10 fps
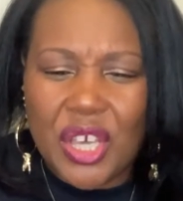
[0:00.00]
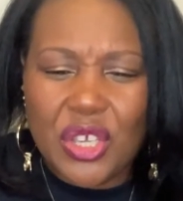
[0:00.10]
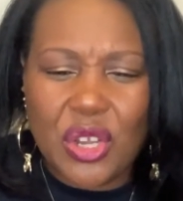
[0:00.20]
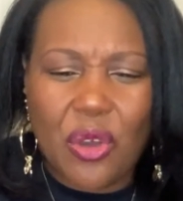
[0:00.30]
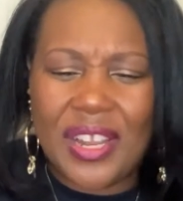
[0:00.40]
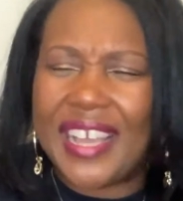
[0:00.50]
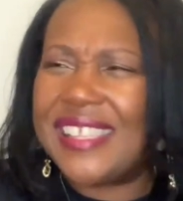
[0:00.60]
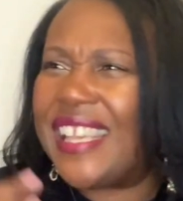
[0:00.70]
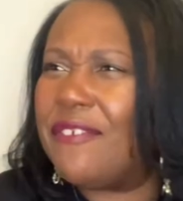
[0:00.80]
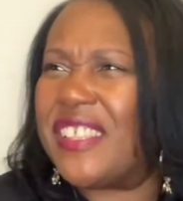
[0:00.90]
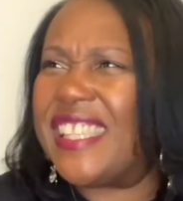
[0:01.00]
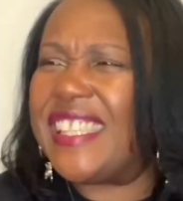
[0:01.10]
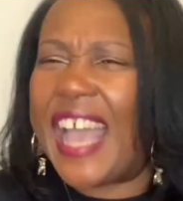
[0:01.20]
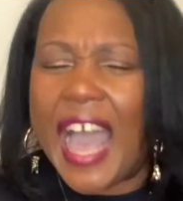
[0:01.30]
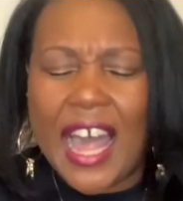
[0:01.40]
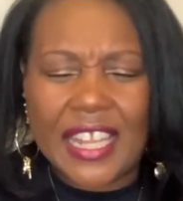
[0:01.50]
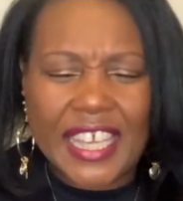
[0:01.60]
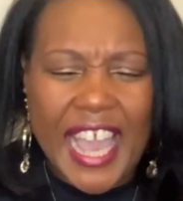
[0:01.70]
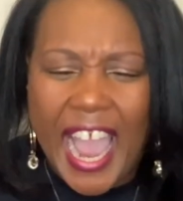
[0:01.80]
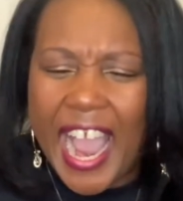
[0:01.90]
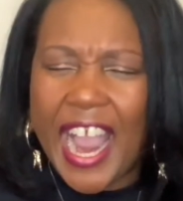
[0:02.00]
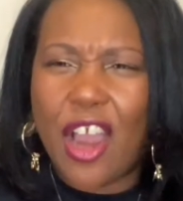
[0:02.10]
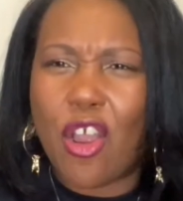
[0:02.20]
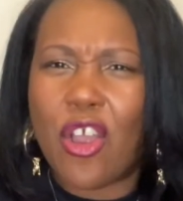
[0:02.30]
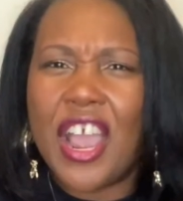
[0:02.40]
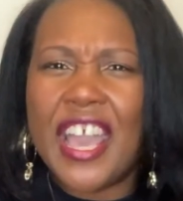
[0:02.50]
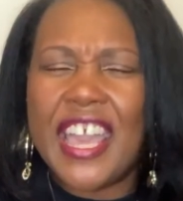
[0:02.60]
Like I said, if it's styling hair,